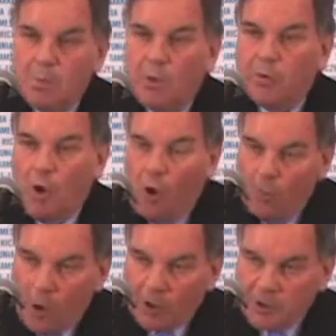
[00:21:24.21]
both
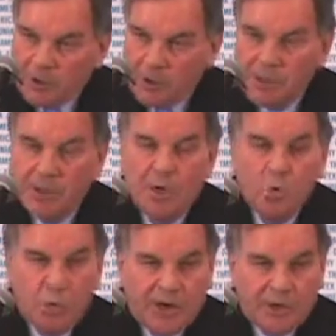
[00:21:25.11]
homeowners,
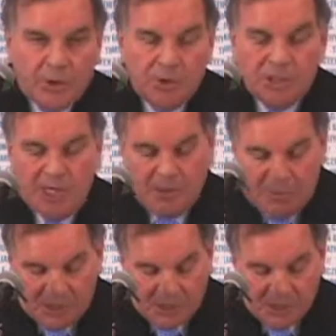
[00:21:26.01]
renters, and
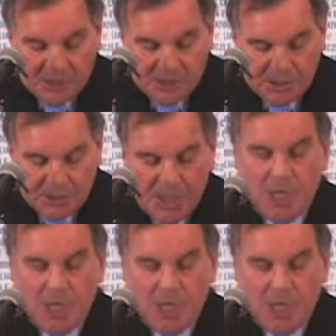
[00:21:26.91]
businesses.